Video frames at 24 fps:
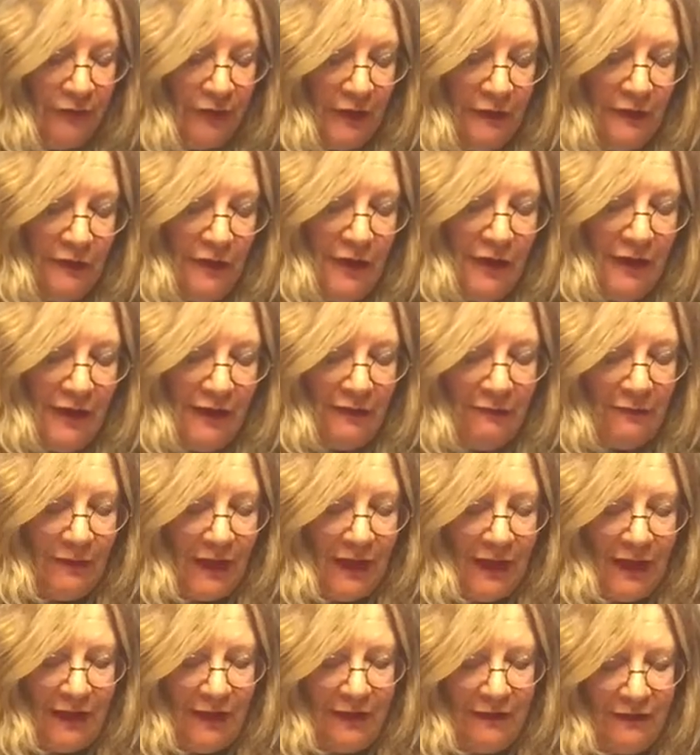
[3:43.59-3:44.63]
lime,
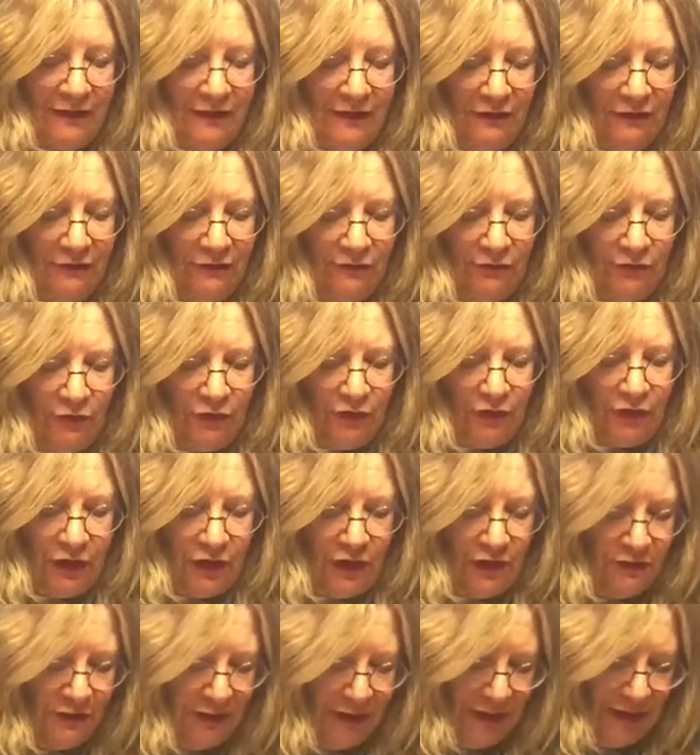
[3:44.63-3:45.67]
and therefore
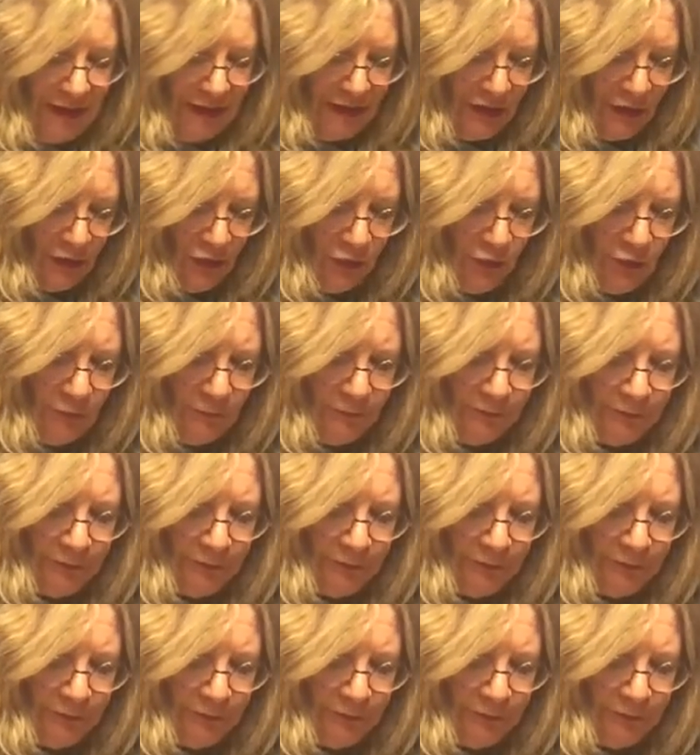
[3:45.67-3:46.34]
you need to